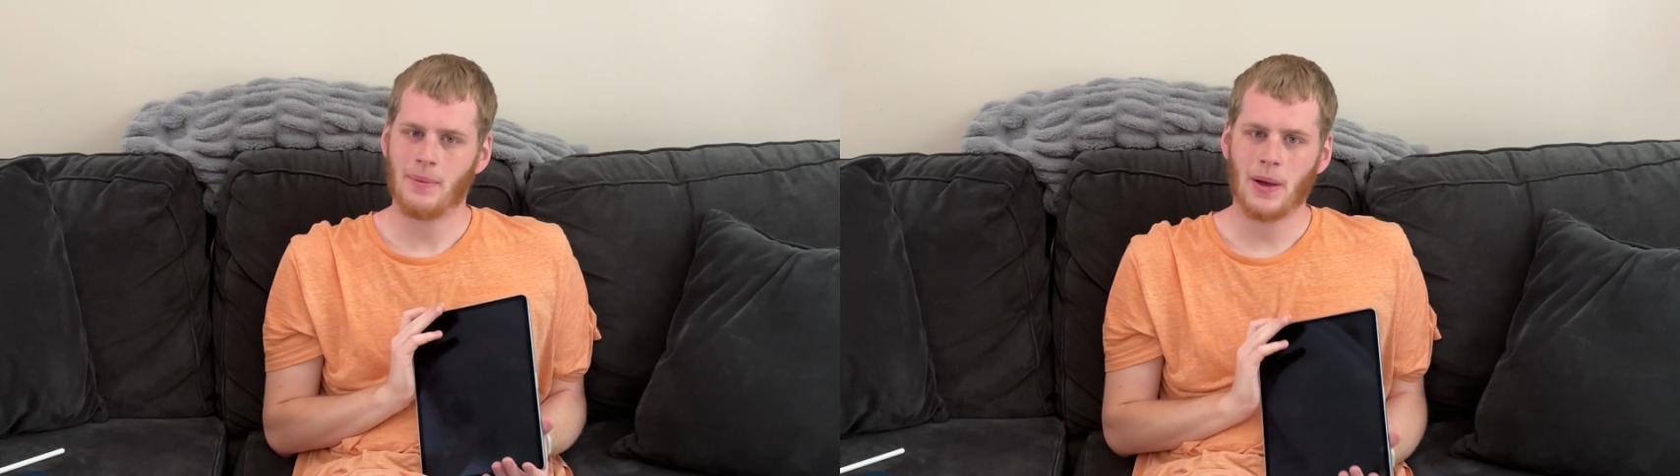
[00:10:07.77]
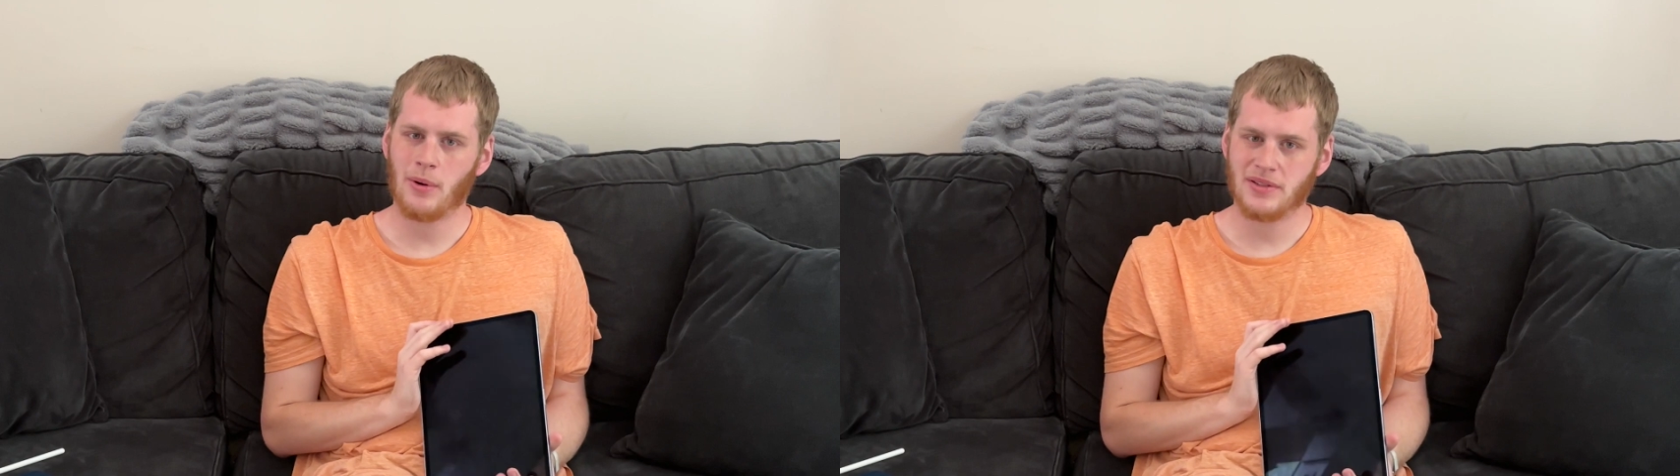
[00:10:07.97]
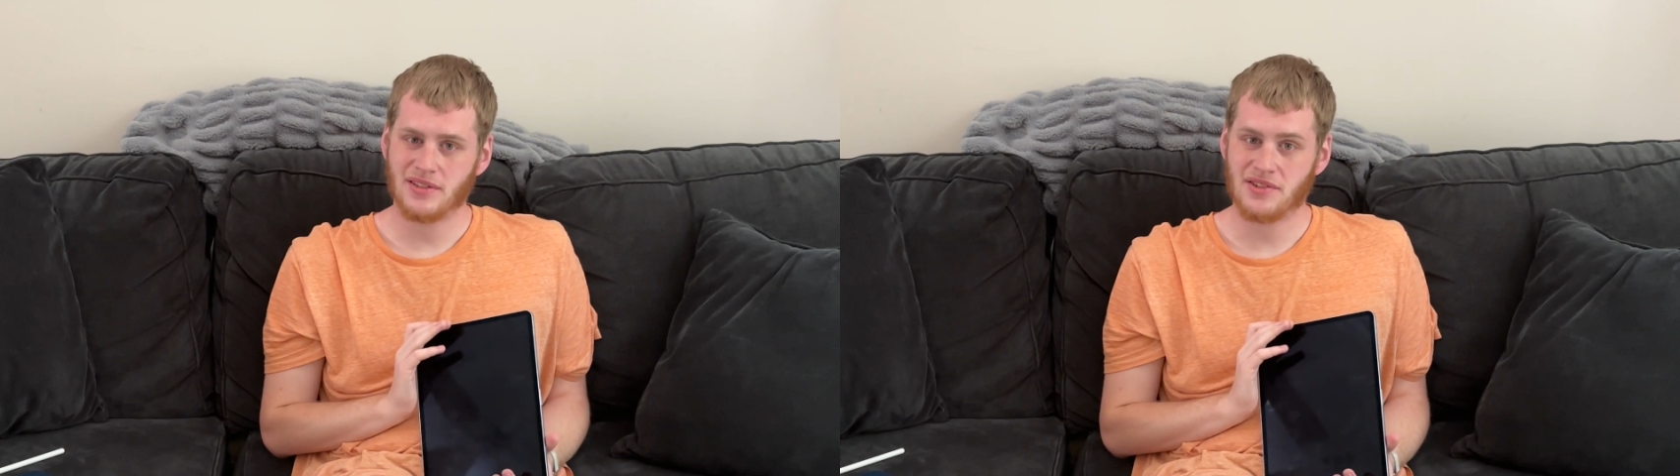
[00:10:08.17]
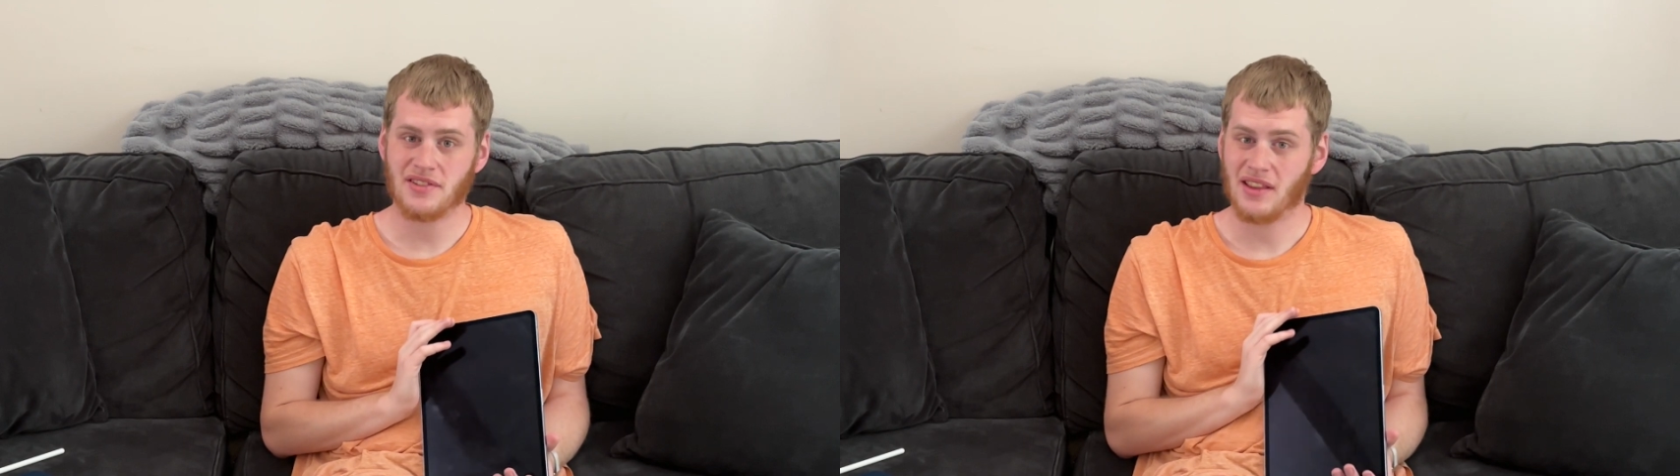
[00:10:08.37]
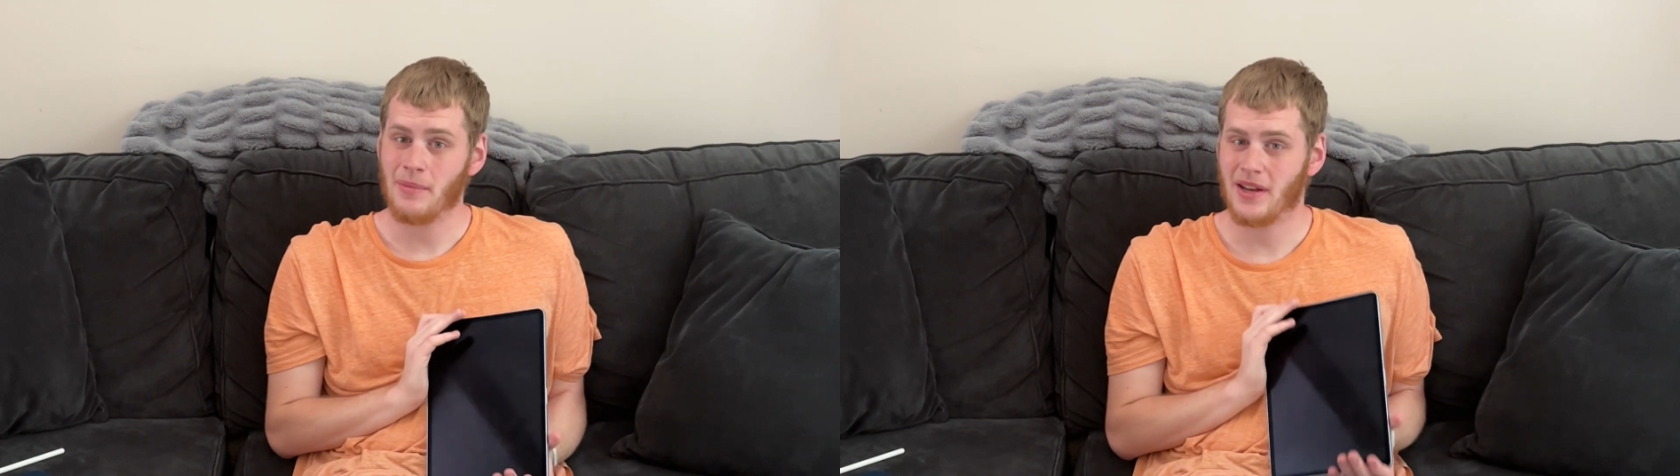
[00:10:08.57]
iPadOS is
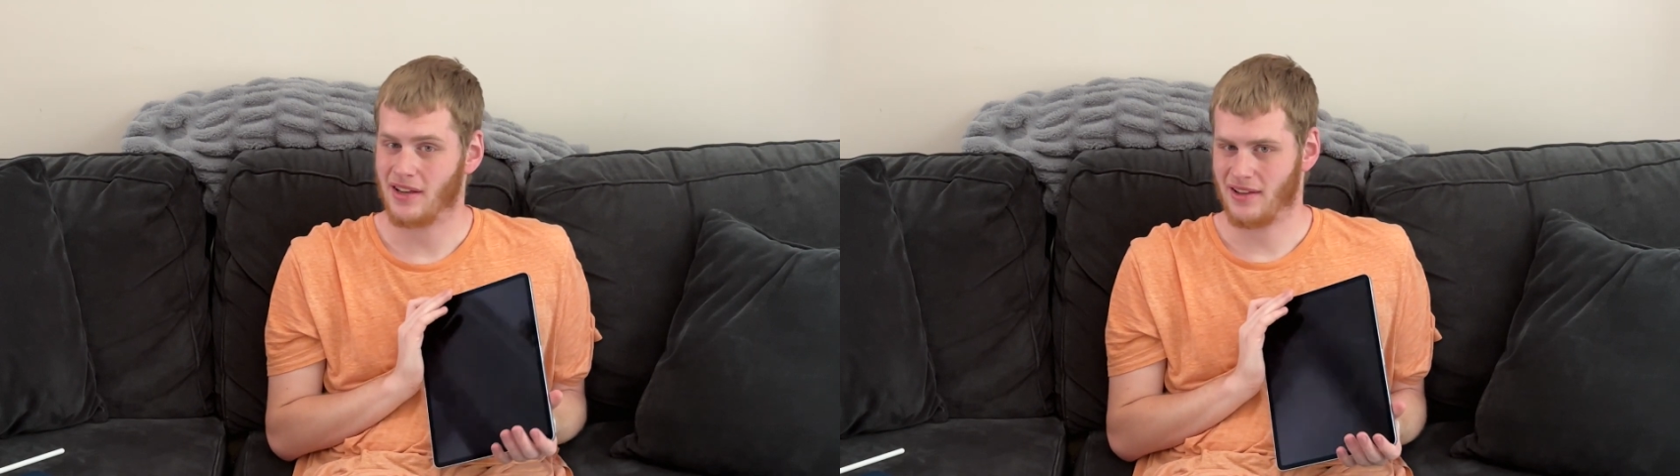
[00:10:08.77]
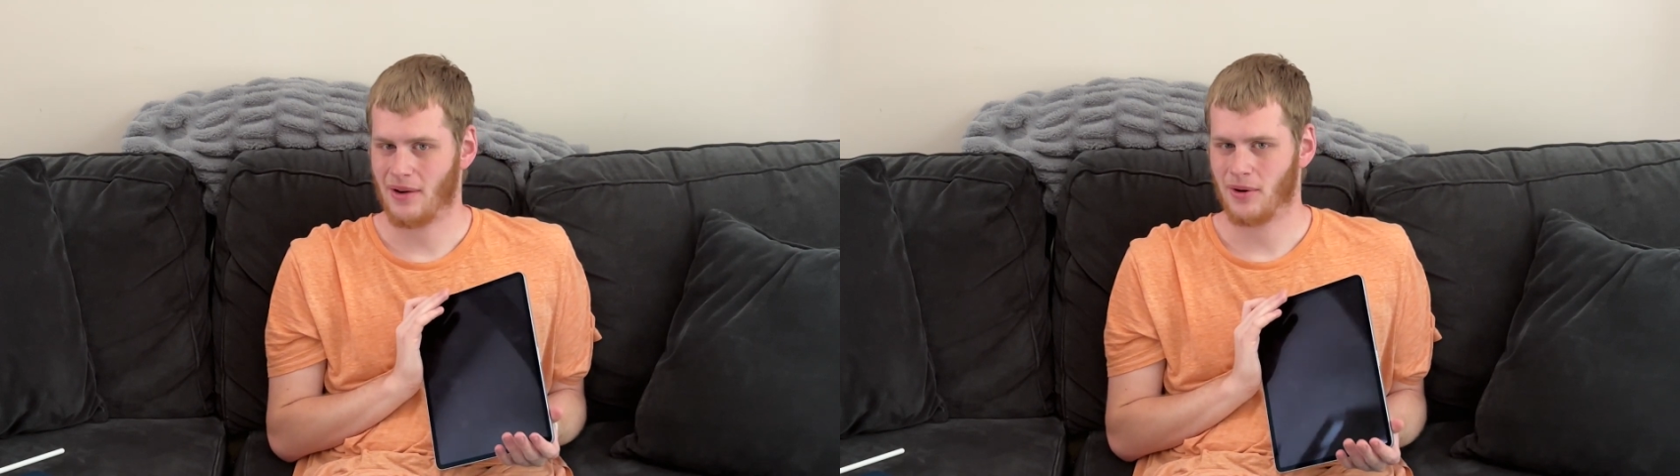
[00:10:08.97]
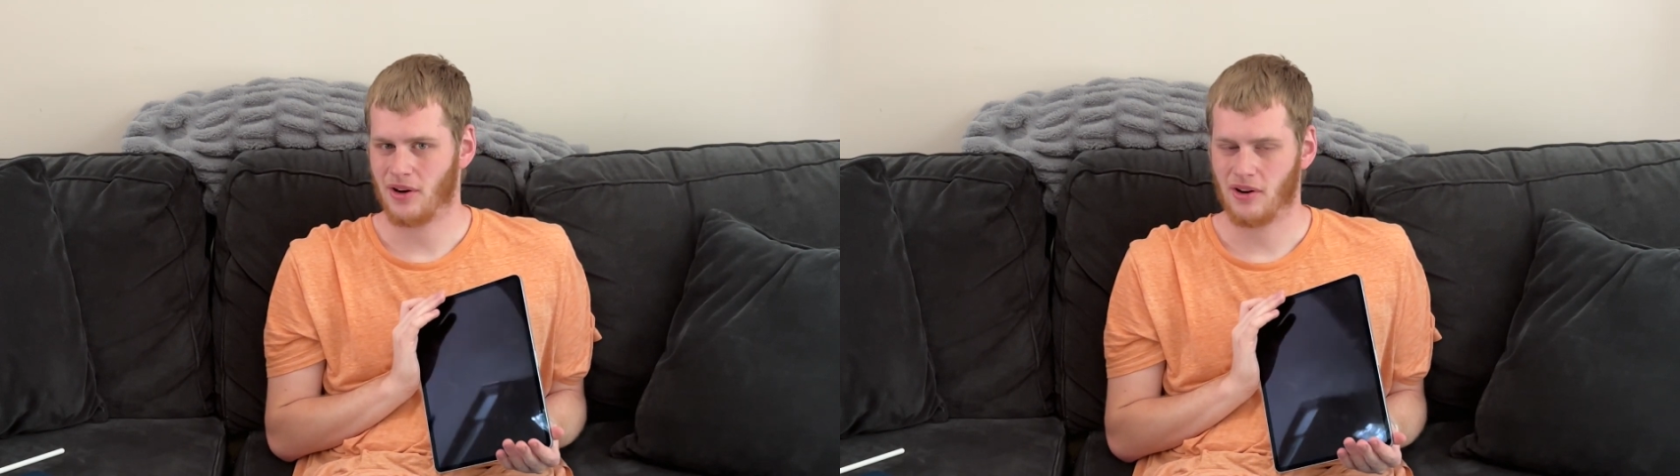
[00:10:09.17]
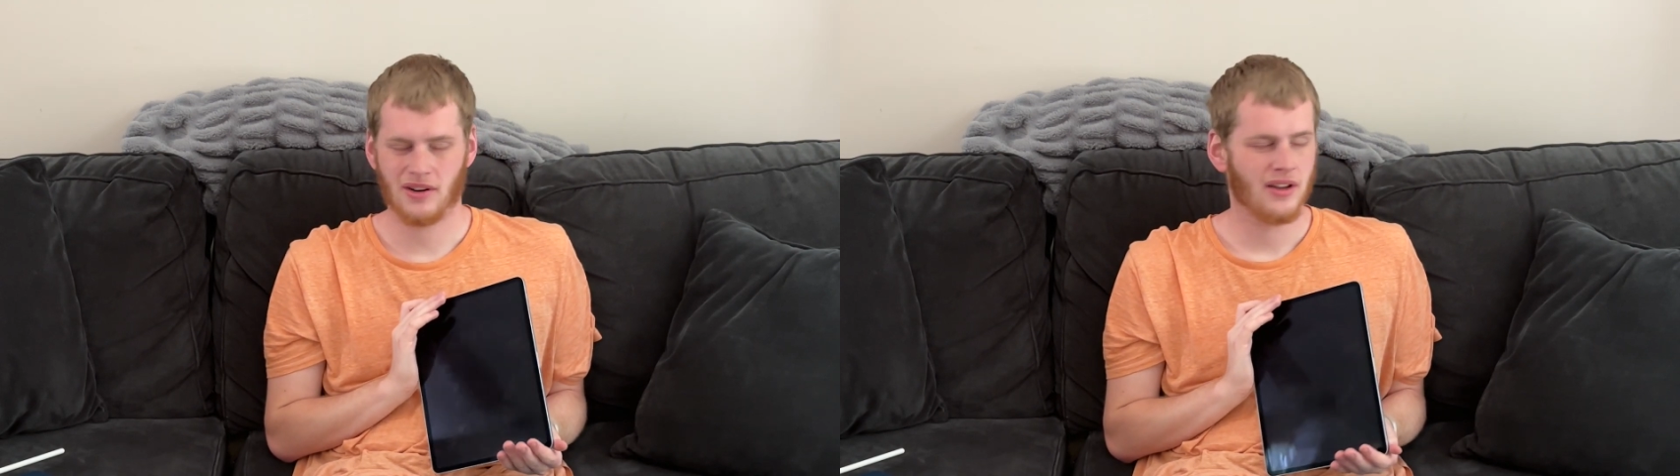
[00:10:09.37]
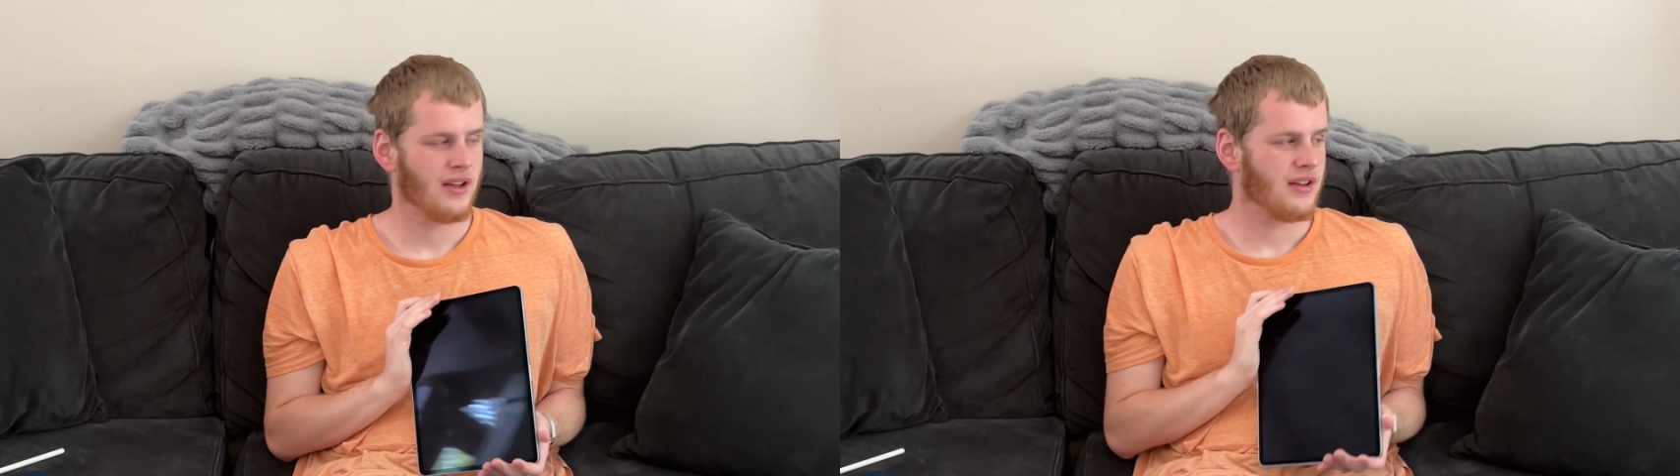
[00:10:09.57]
just limiting in that regard.